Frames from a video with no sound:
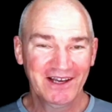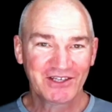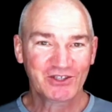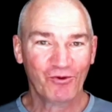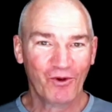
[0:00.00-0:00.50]

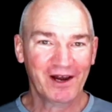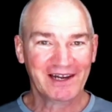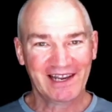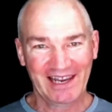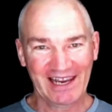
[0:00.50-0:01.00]
So
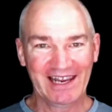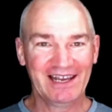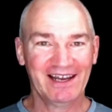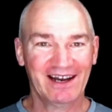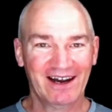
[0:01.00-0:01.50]
one
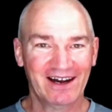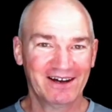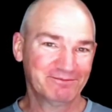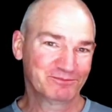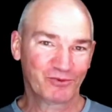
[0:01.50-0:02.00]
key
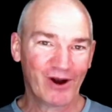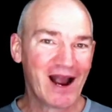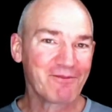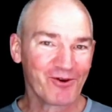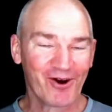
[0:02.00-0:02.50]

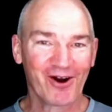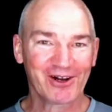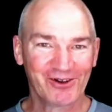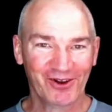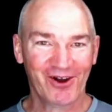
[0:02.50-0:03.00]
primer
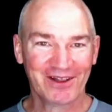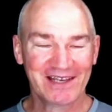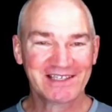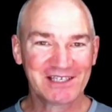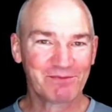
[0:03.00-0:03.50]
article on
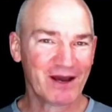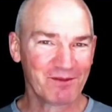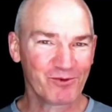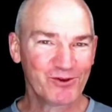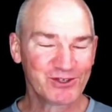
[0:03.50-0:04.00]
this is by the
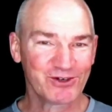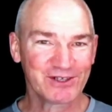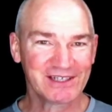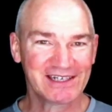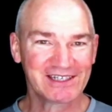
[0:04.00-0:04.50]

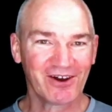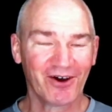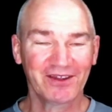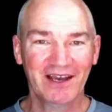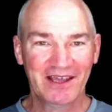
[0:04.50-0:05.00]
Brewsters, and it's
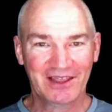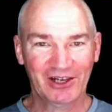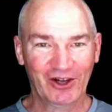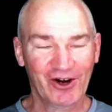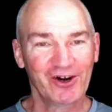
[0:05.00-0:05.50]
called The
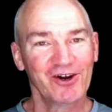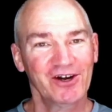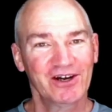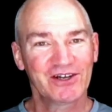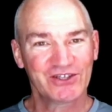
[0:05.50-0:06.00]
Learner,
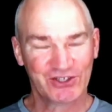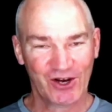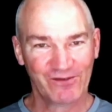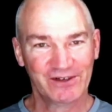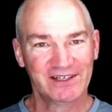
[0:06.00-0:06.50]

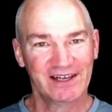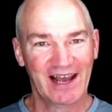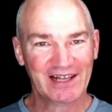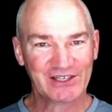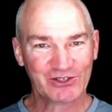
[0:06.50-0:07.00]
Servant,
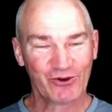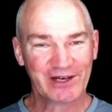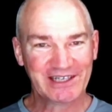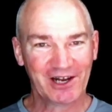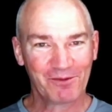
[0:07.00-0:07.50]
and
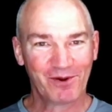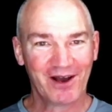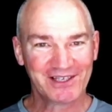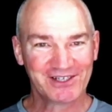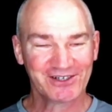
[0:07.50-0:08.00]
Storyteller
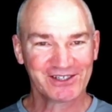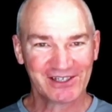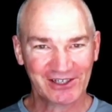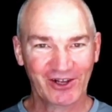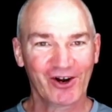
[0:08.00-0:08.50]
Postures.
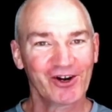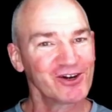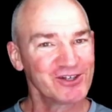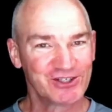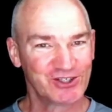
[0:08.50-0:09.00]

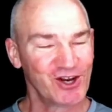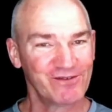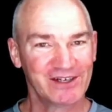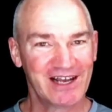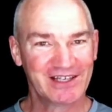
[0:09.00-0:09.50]
Learner,
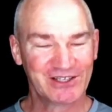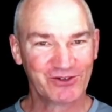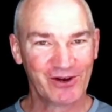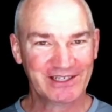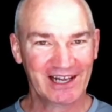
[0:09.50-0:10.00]
Servant, and
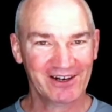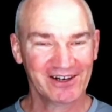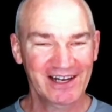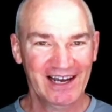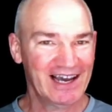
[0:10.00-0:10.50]
Storyteller.
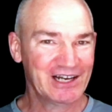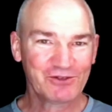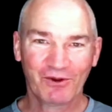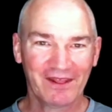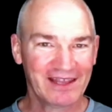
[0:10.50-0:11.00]
And
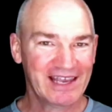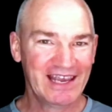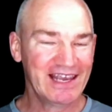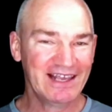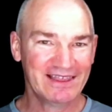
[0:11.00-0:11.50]
it's one of the
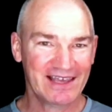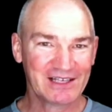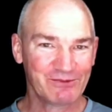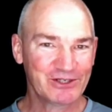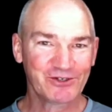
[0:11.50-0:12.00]
key
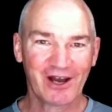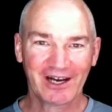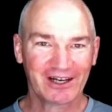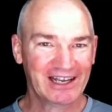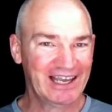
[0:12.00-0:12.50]
things we try
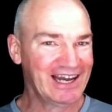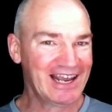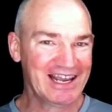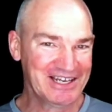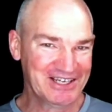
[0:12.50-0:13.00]
to get
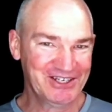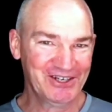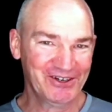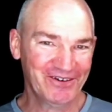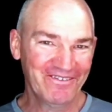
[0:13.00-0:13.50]

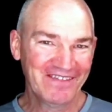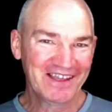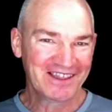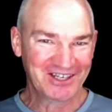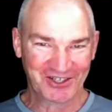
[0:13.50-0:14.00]
into
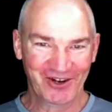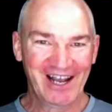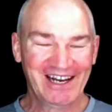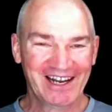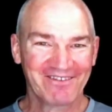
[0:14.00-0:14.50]
the
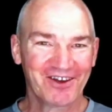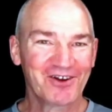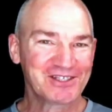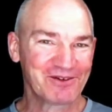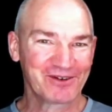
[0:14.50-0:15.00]
training of
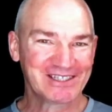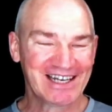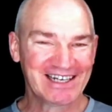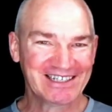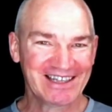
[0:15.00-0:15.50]
those that we're
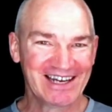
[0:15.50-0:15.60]
sending to the